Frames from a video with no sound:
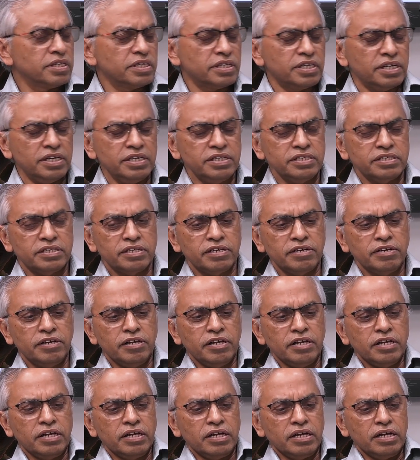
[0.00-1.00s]
right?
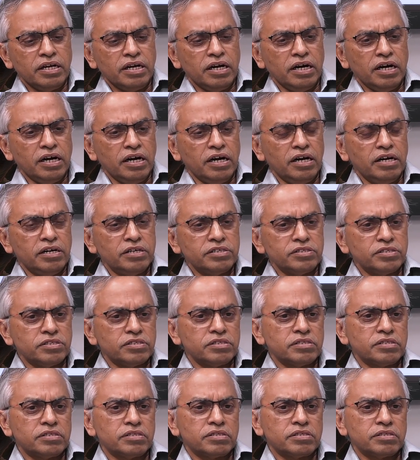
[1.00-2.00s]

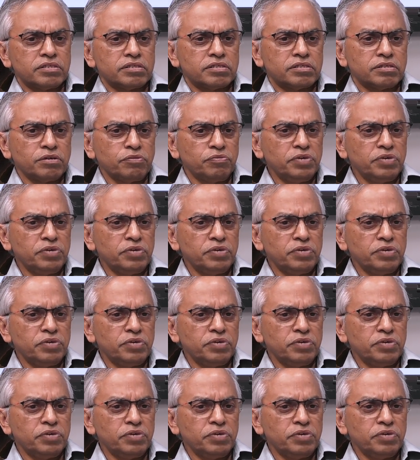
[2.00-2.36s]
The